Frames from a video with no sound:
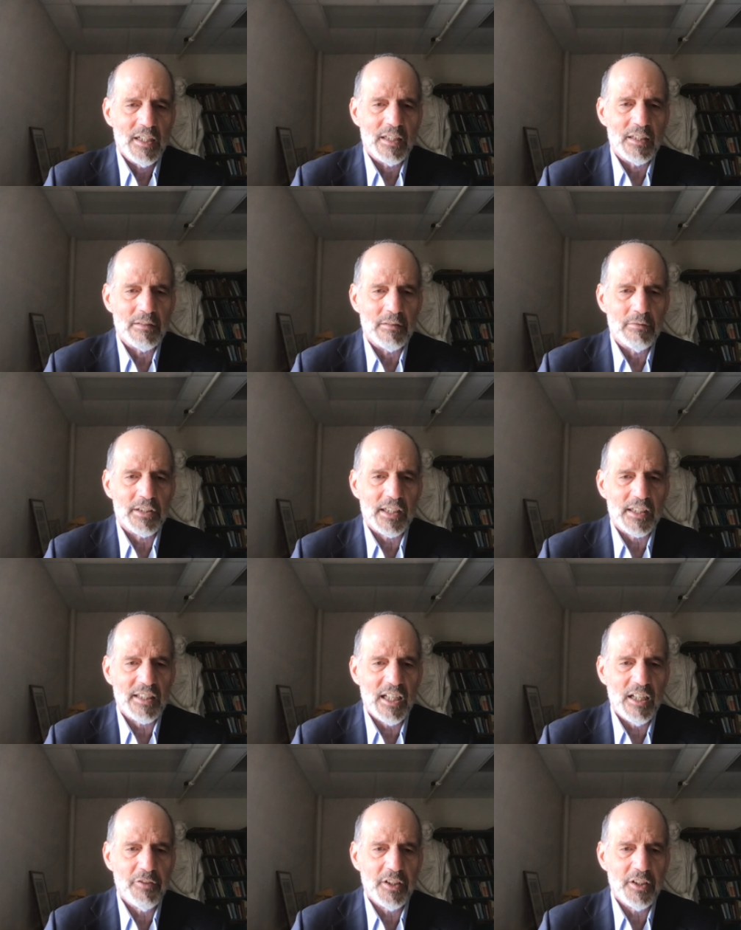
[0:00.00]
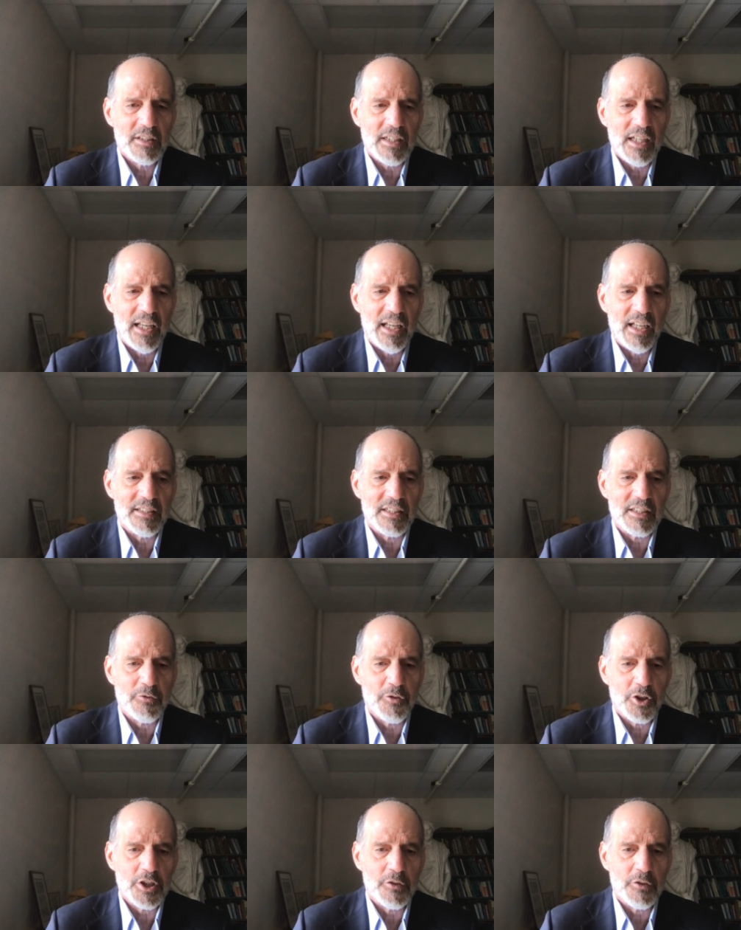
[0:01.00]
What Octavian has is,
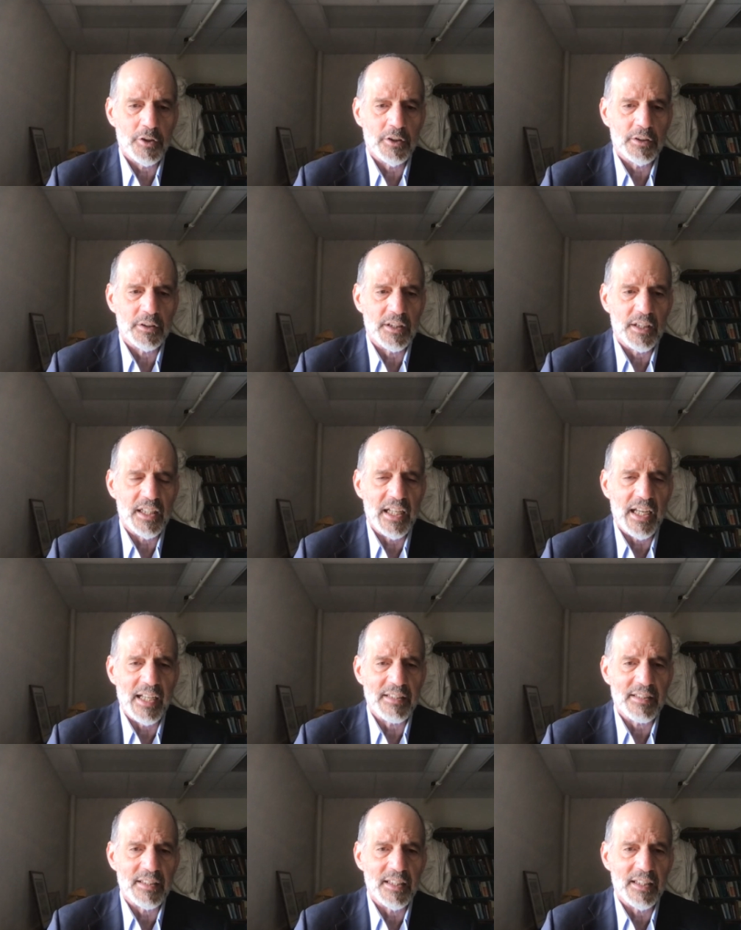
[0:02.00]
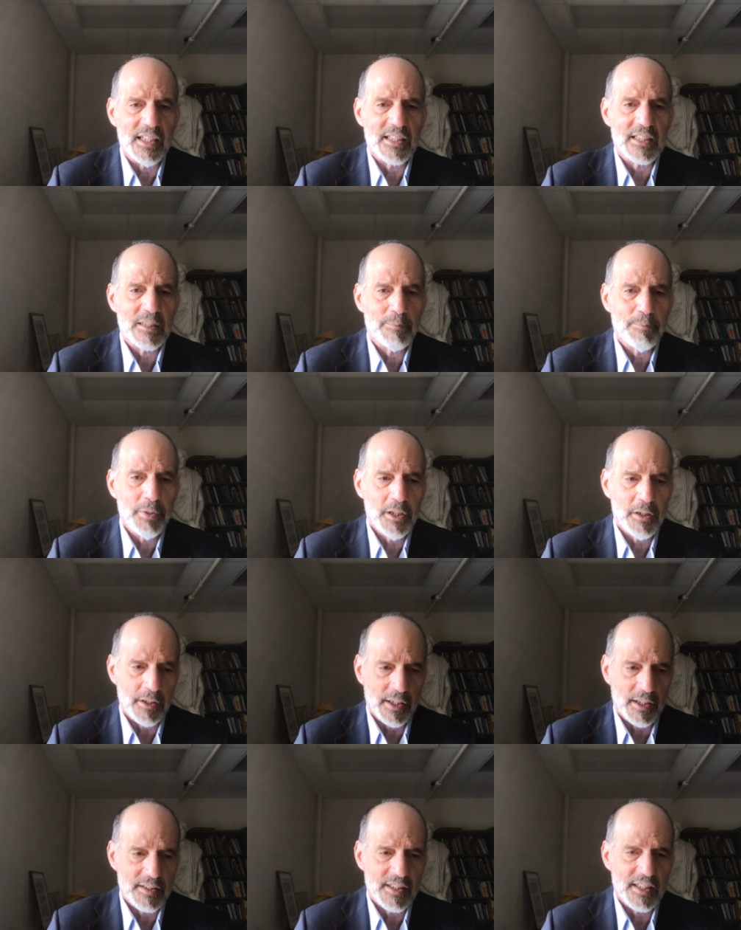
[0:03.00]
first of all, he has
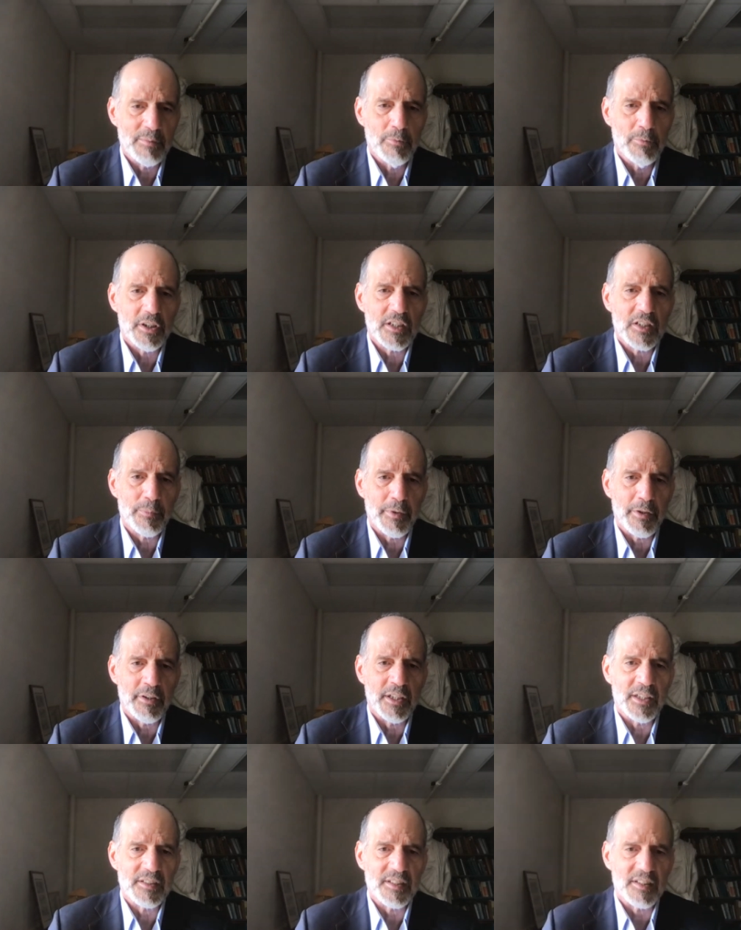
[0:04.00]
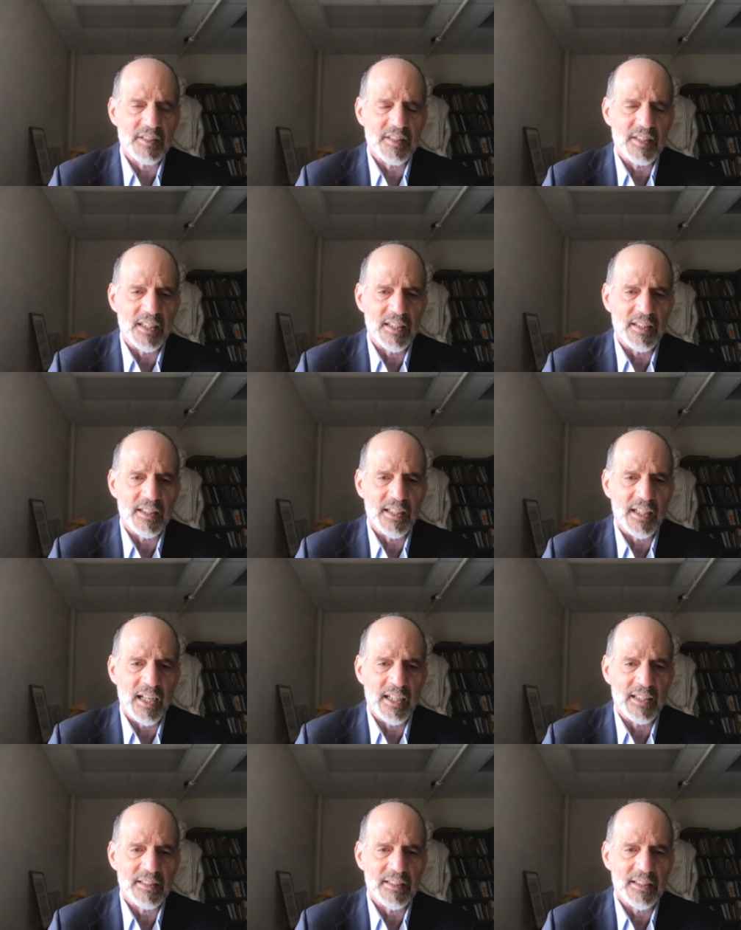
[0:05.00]
experience. He has more experience at sea than
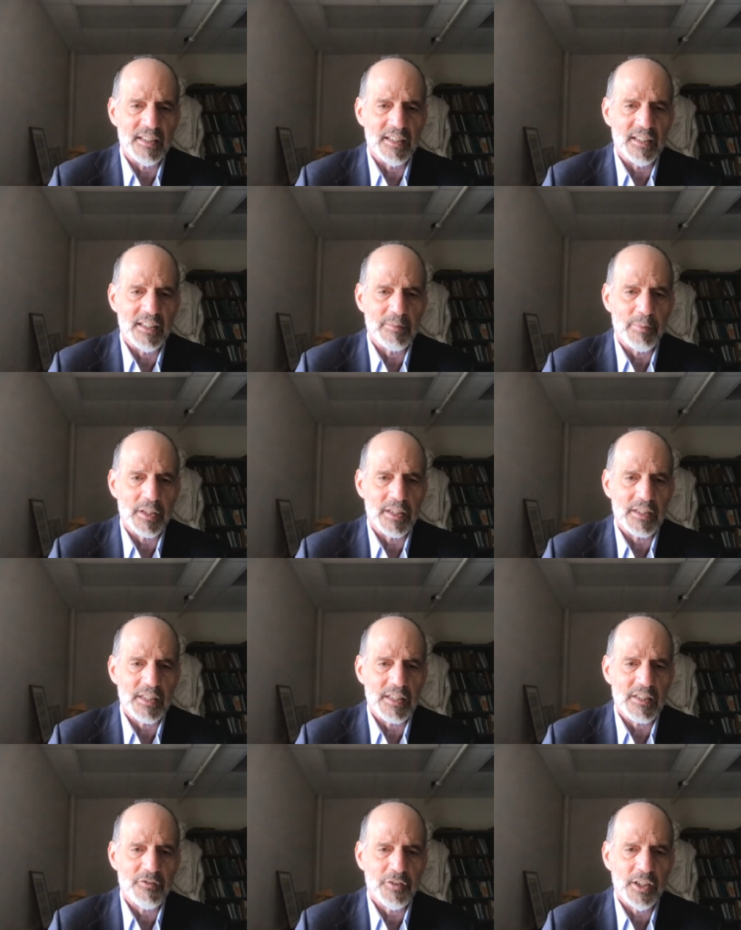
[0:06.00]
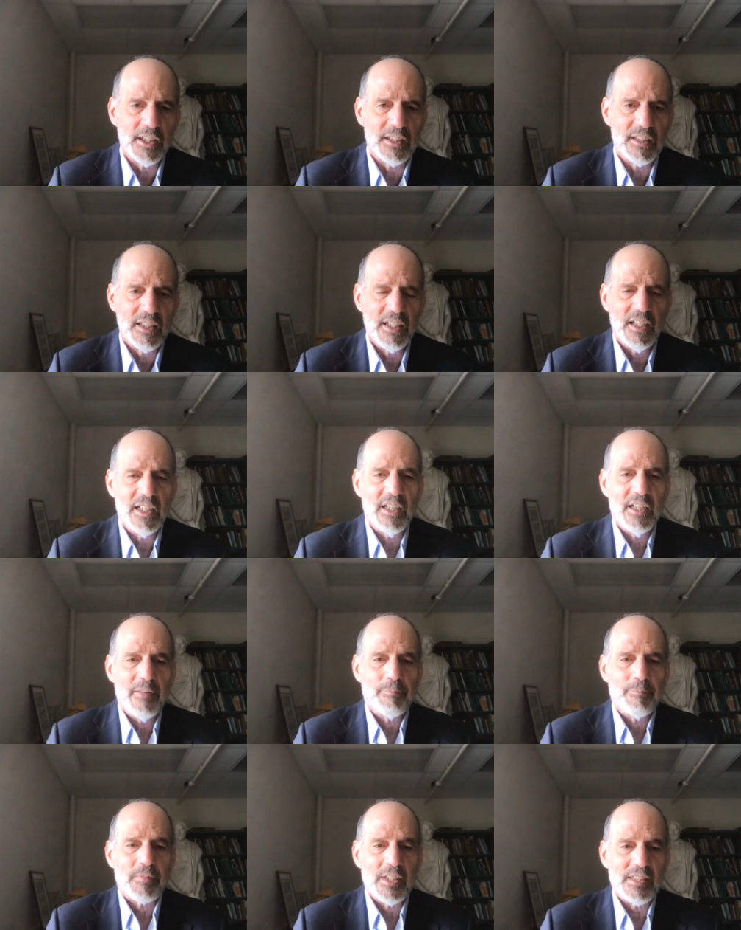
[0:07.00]
Antony does, because his fleet,
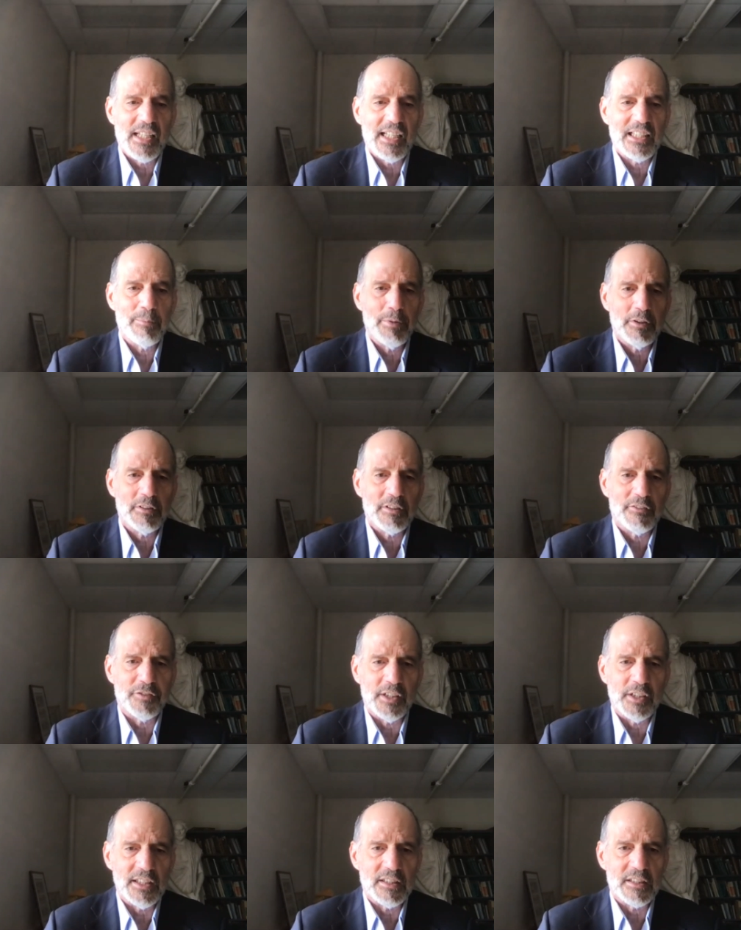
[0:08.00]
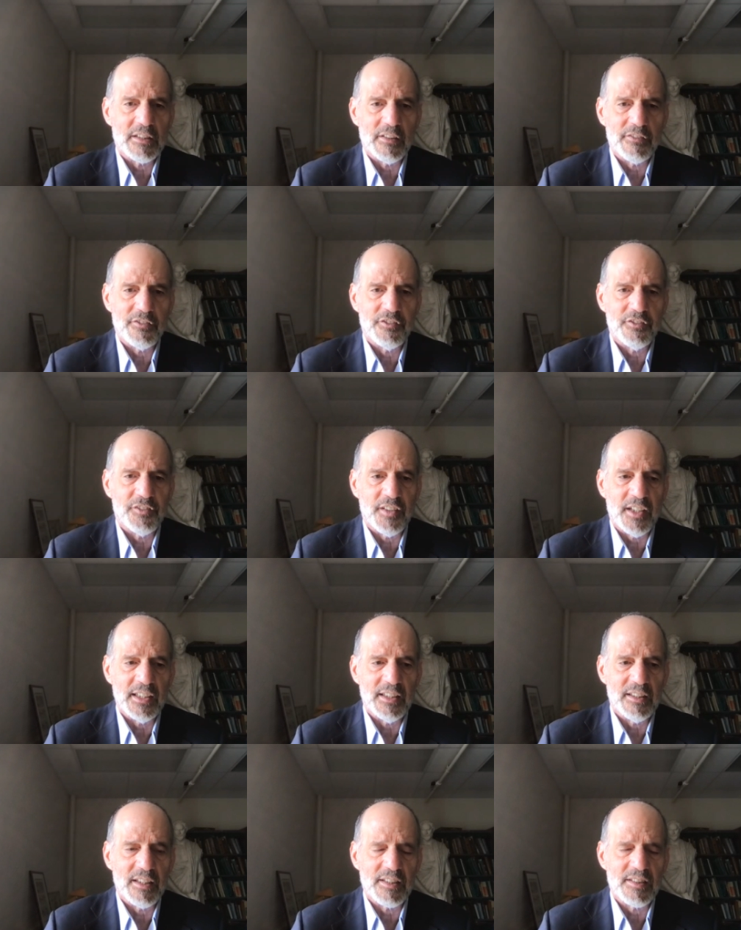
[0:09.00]
he's had to build a fleet to
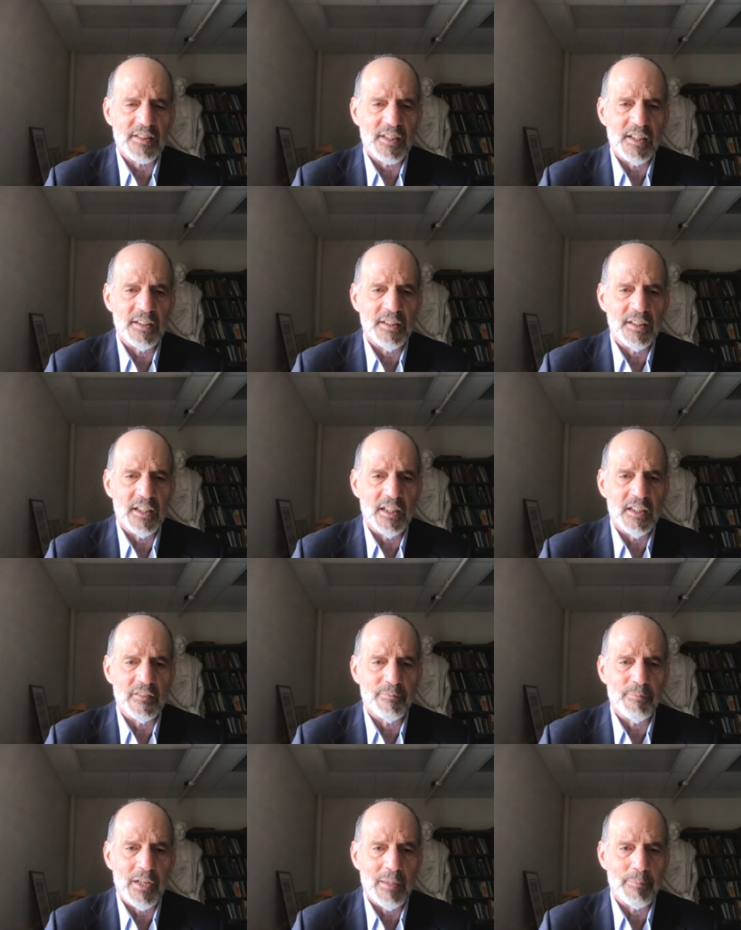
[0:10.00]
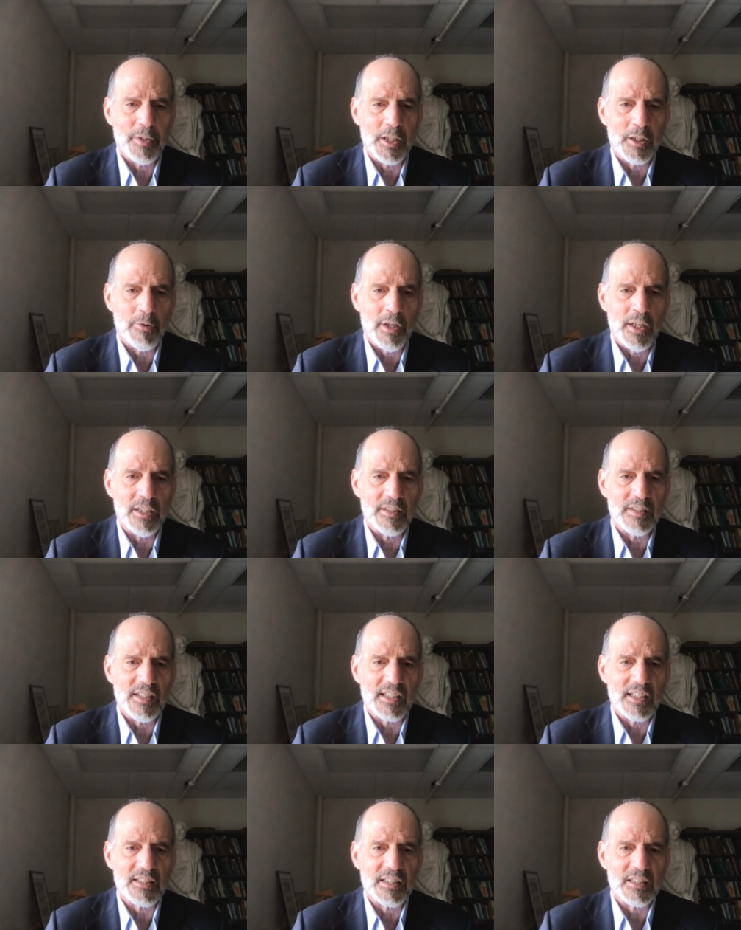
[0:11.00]
fight the son of Pompey the Great,
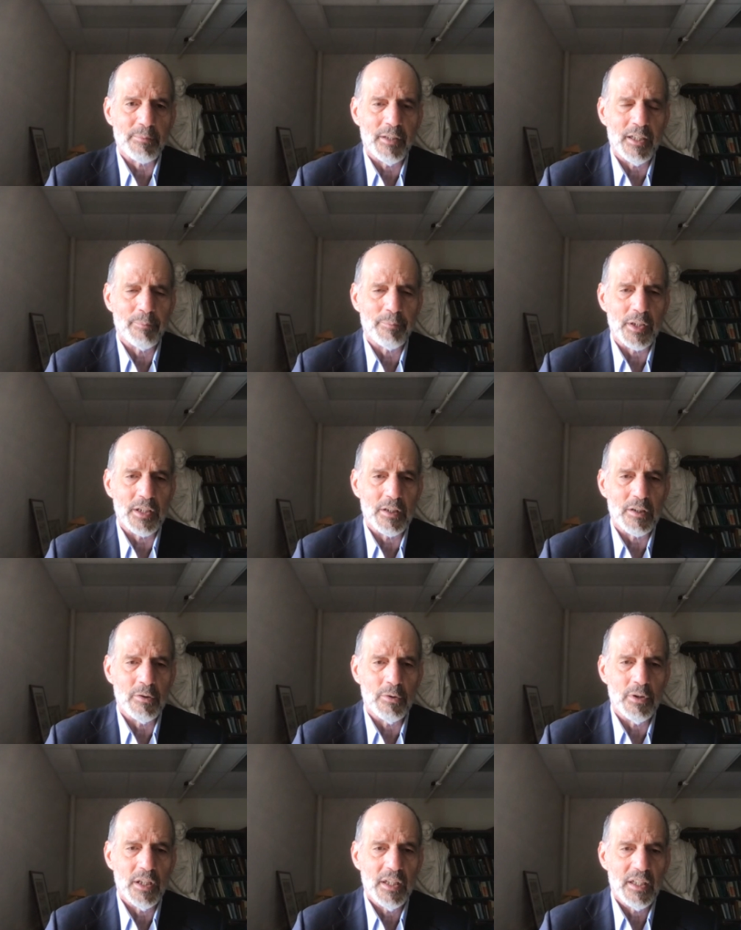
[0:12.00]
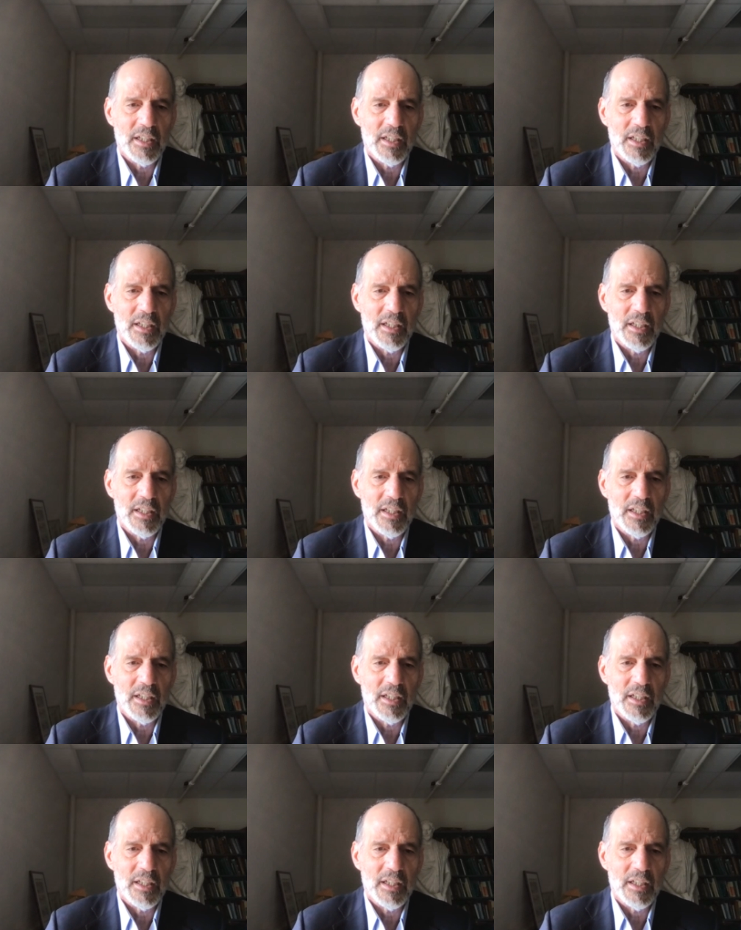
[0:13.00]
Sextus Pompey, who